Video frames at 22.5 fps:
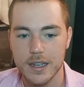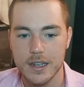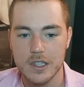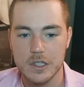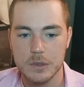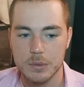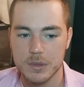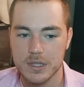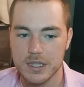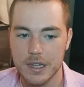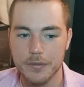
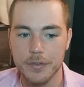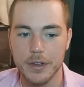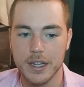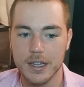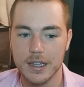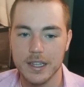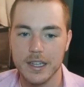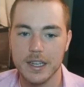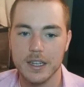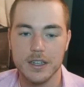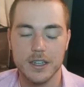
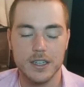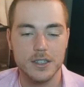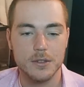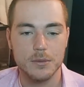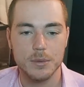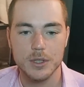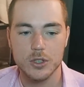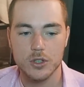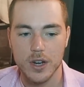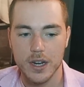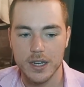Specifically, going to
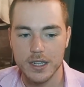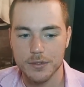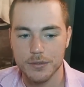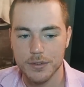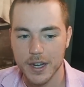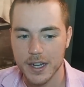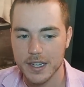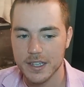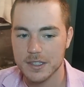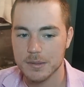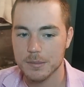be trying to
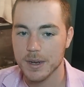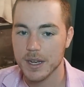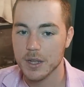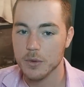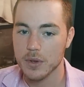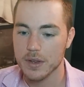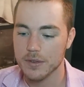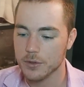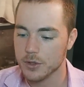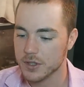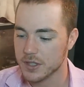find as many
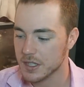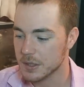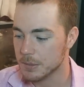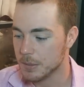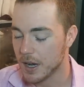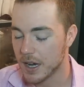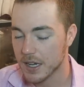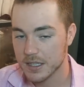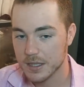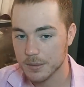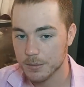weevils as
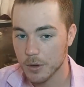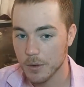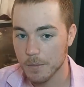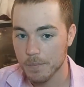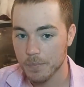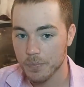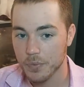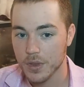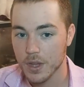possible.